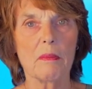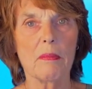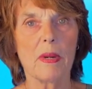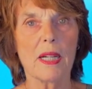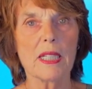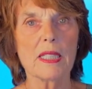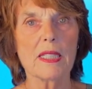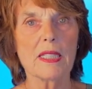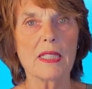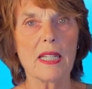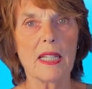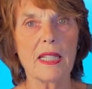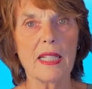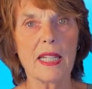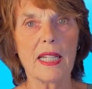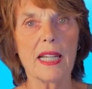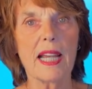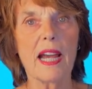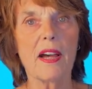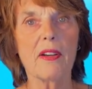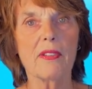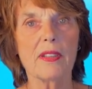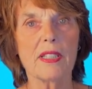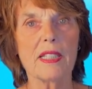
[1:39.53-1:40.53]
by
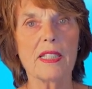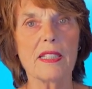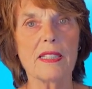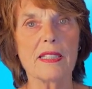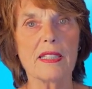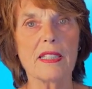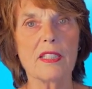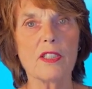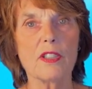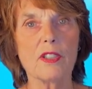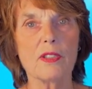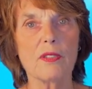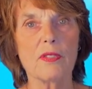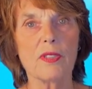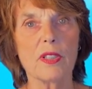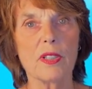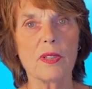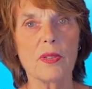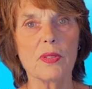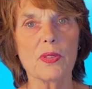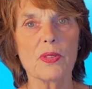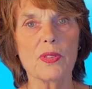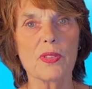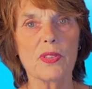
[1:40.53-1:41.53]
sending out these
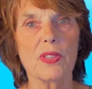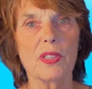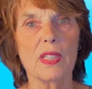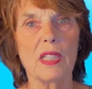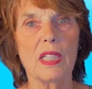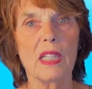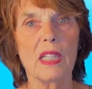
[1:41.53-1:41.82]
interviews.